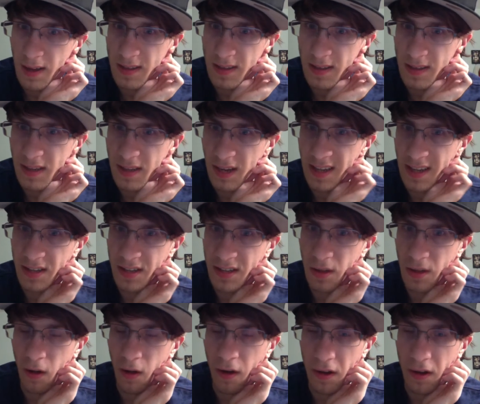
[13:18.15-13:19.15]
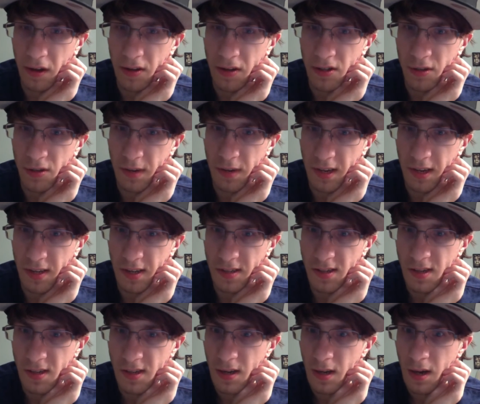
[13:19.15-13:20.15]
it's clunky too
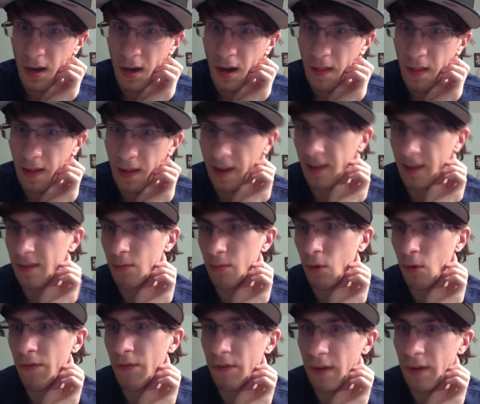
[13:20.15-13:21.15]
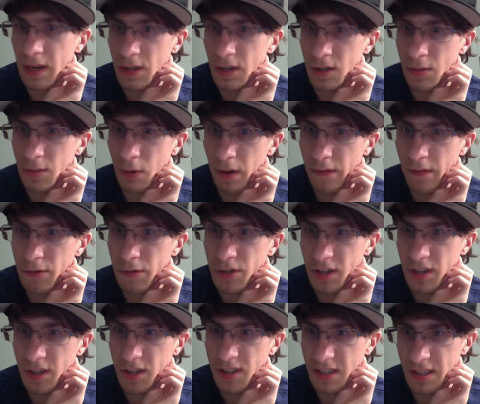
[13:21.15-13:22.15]
because, like, what if you
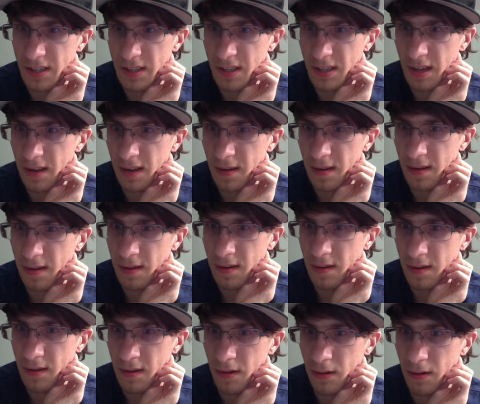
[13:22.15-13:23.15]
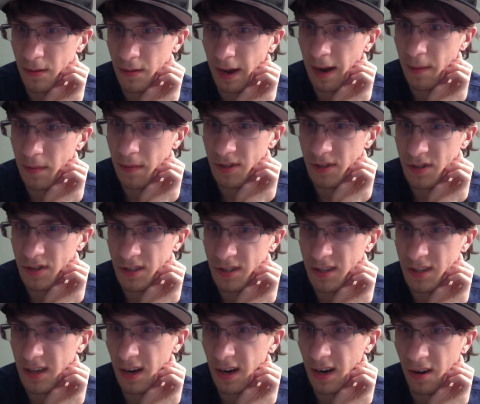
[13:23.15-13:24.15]
G assist then your damage is just
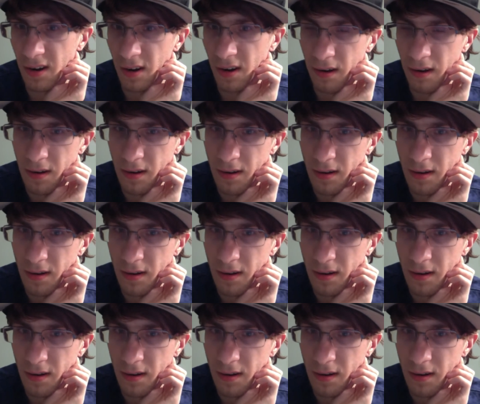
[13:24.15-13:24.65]
a dead card.